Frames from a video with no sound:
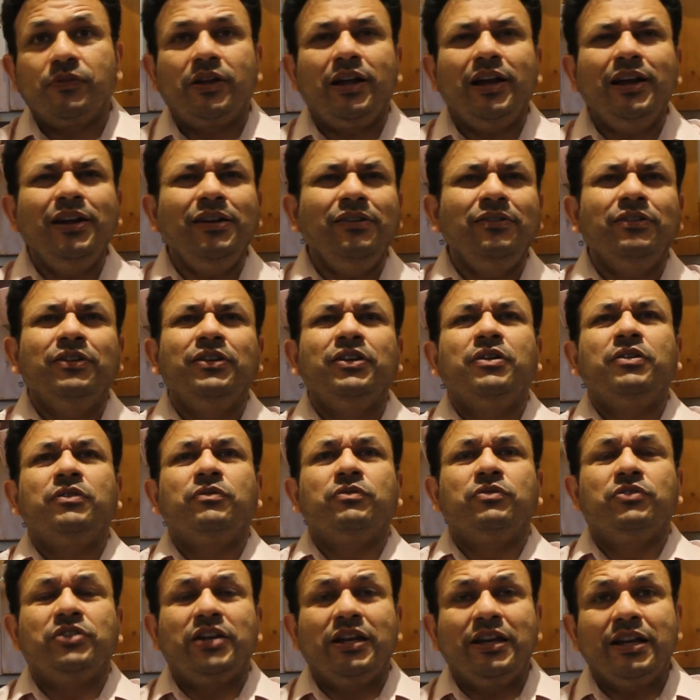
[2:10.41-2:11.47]
And
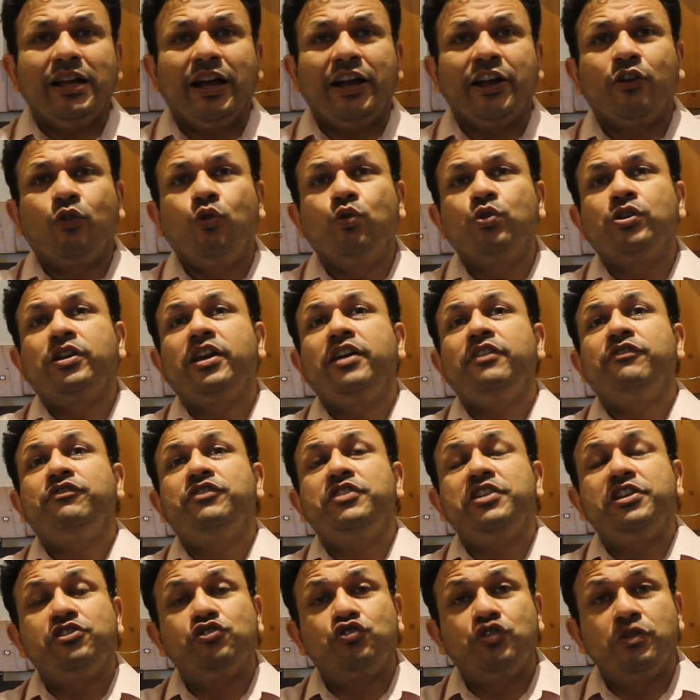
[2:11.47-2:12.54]
Delhi High Court gave
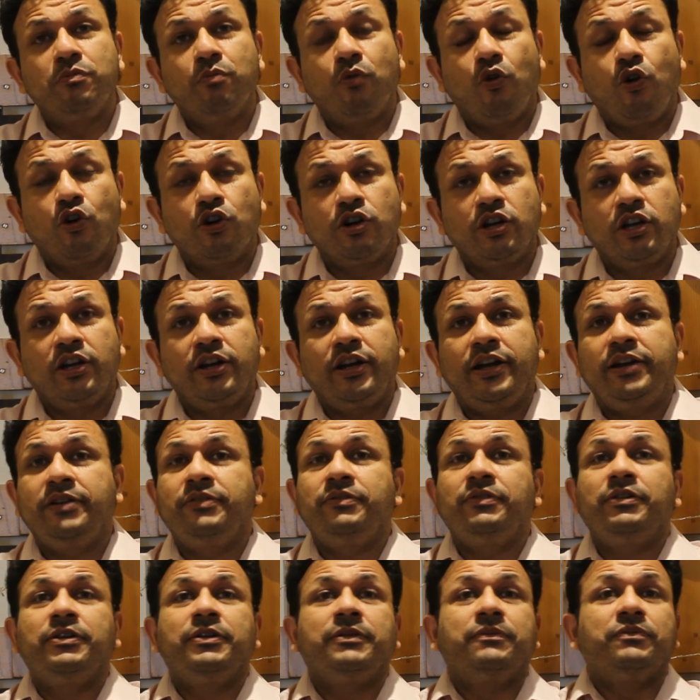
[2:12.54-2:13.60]
the interim order, and